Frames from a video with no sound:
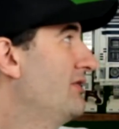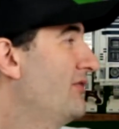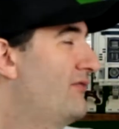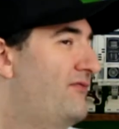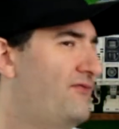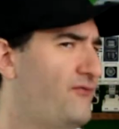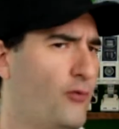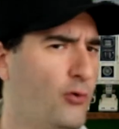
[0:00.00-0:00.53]

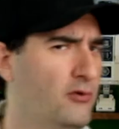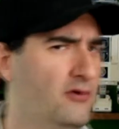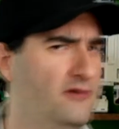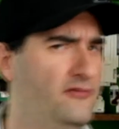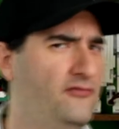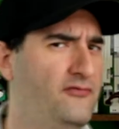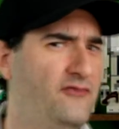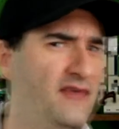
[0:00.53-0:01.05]
four
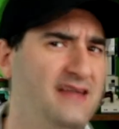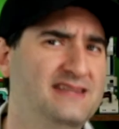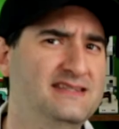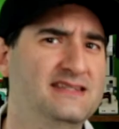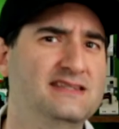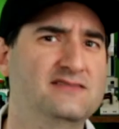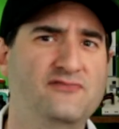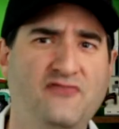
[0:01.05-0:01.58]

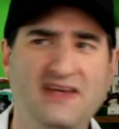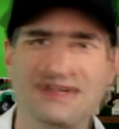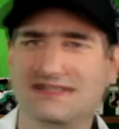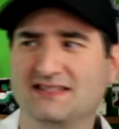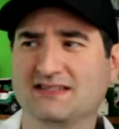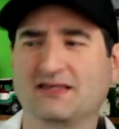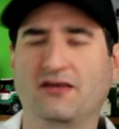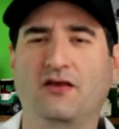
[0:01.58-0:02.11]
faces.
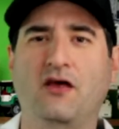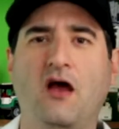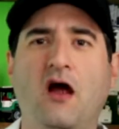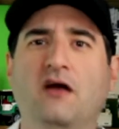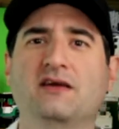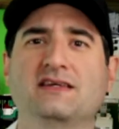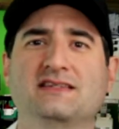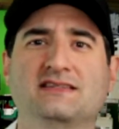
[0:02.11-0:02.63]
Faces are the
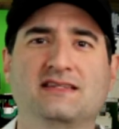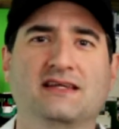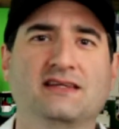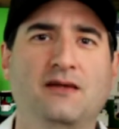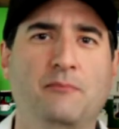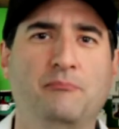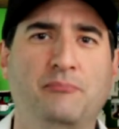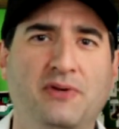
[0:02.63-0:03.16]
hardest thing
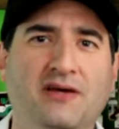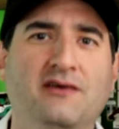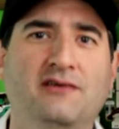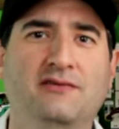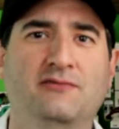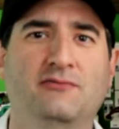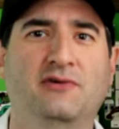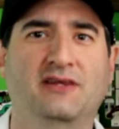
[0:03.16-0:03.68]
to
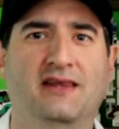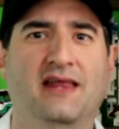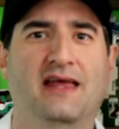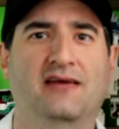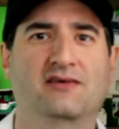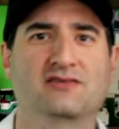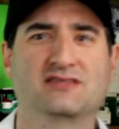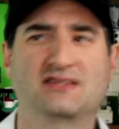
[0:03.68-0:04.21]
build with
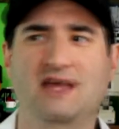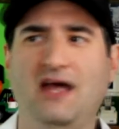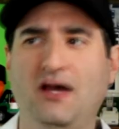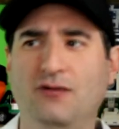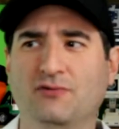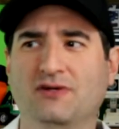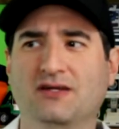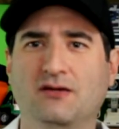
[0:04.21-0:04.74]
Legos. So how
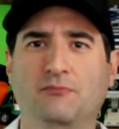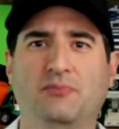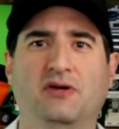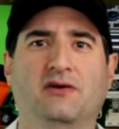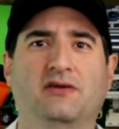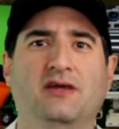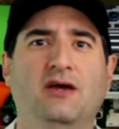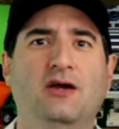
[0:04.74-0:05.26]
are we going to
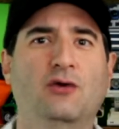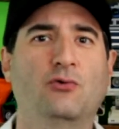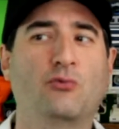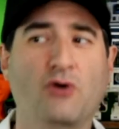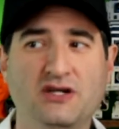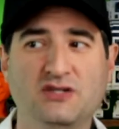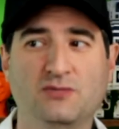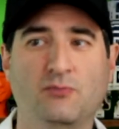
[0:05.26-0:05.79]
build
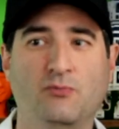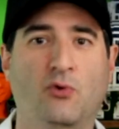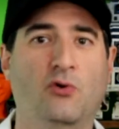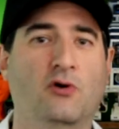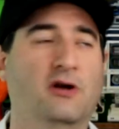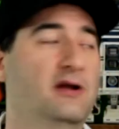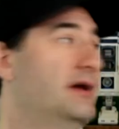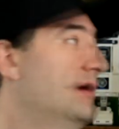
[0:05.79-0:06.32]

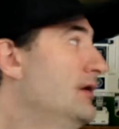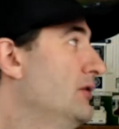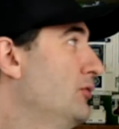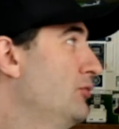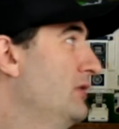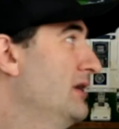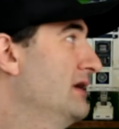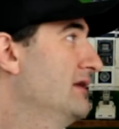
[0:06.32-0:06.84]
Rushmore
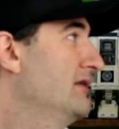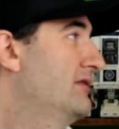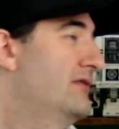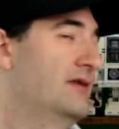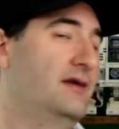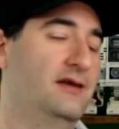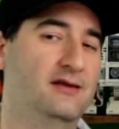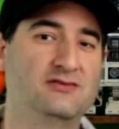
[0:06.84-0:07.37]
with
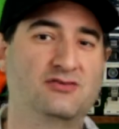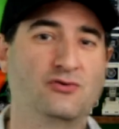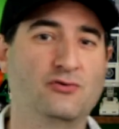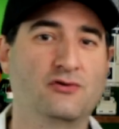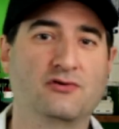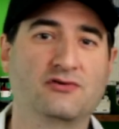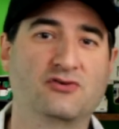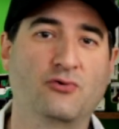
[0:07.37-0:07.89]

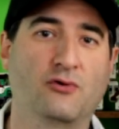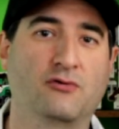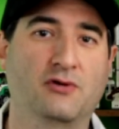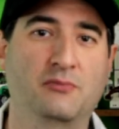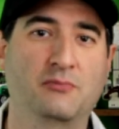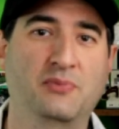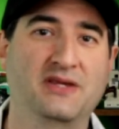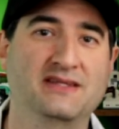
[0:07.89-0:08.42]

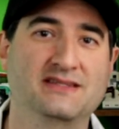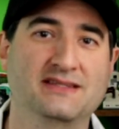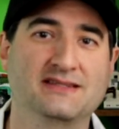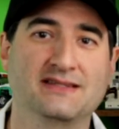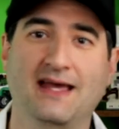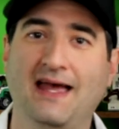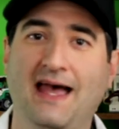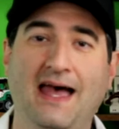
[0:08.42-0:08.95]
221 pieces?
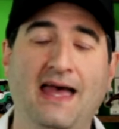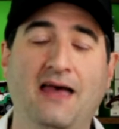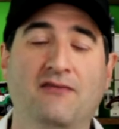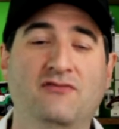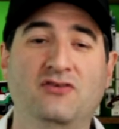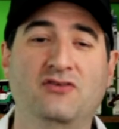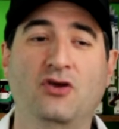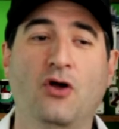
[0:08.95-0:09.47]
I have
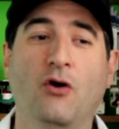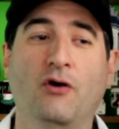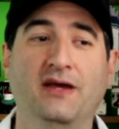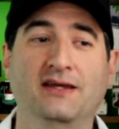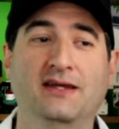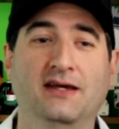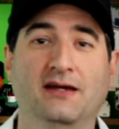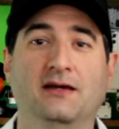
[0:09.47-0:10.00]
no
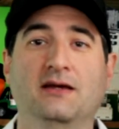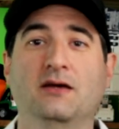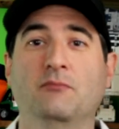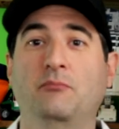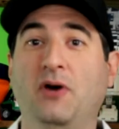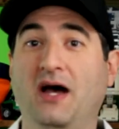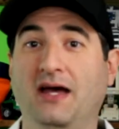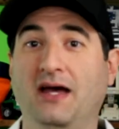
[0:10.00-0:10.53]
idea.
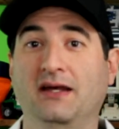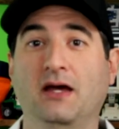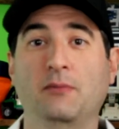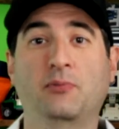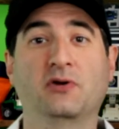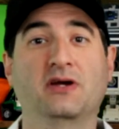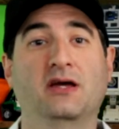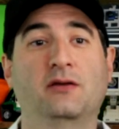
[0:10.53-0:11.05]
But I
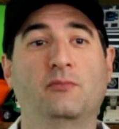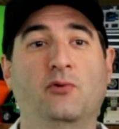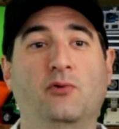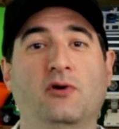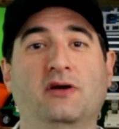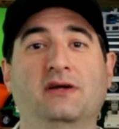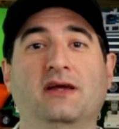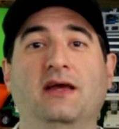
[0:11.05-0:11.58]
put it on the
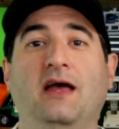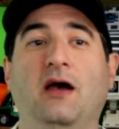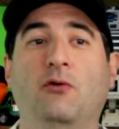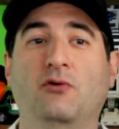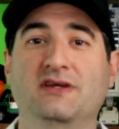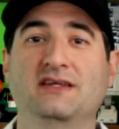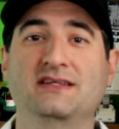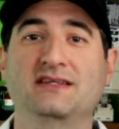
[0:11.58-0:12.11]
board. I
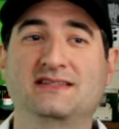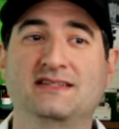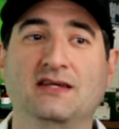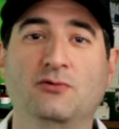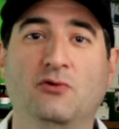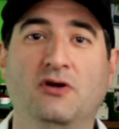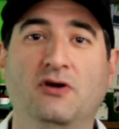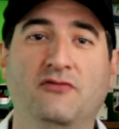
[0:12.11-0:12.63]
wanted to see
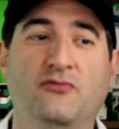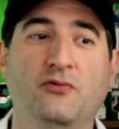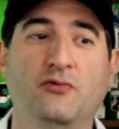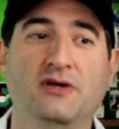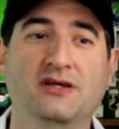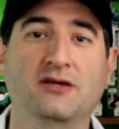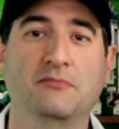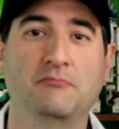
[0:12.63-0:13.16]
what, if we
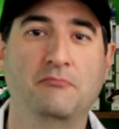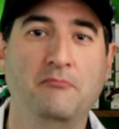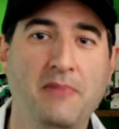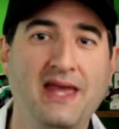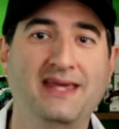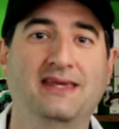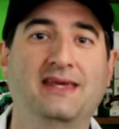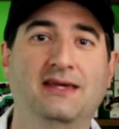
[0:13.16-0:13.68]
can
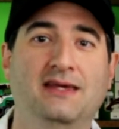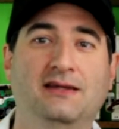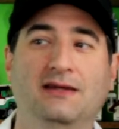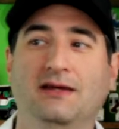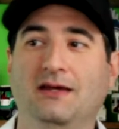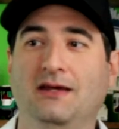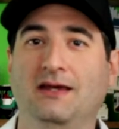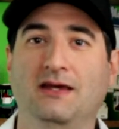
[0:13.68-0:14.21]
make it
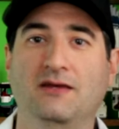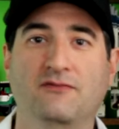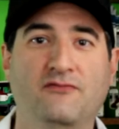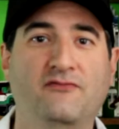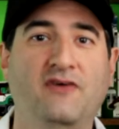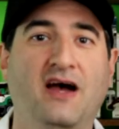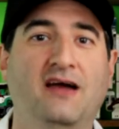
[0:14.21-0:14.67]
in five